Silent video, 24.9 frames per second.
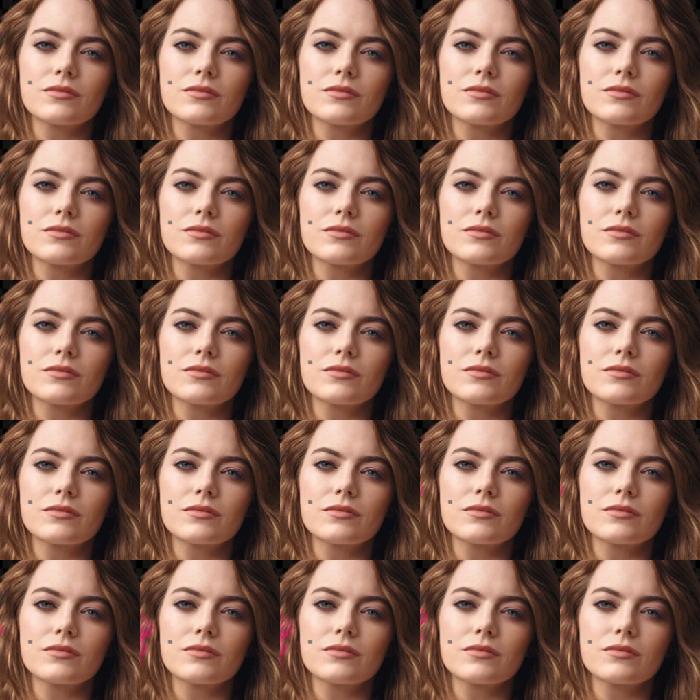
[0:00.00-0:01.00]

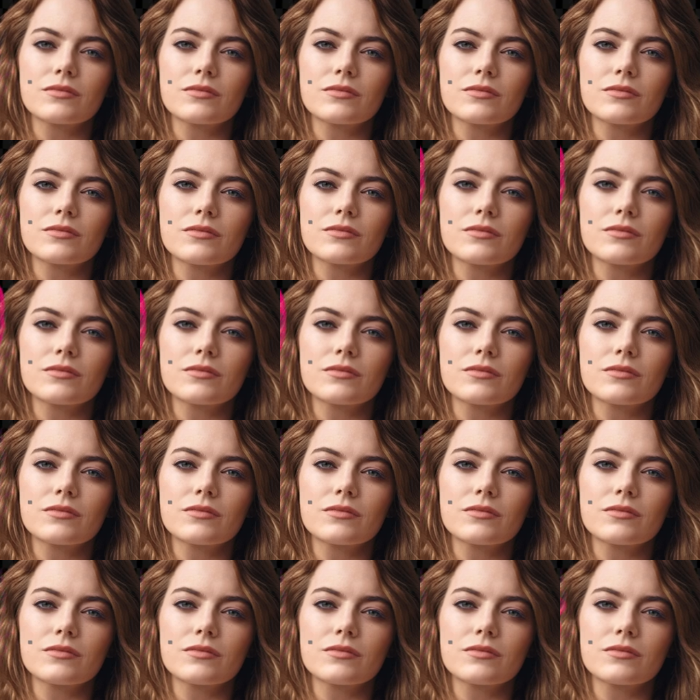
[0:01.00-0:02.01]

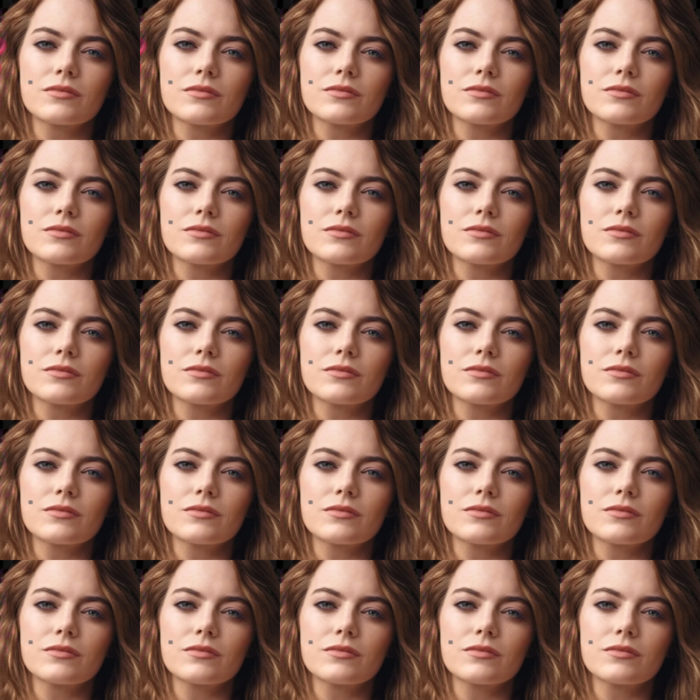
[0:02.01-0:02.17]
Nothing is said.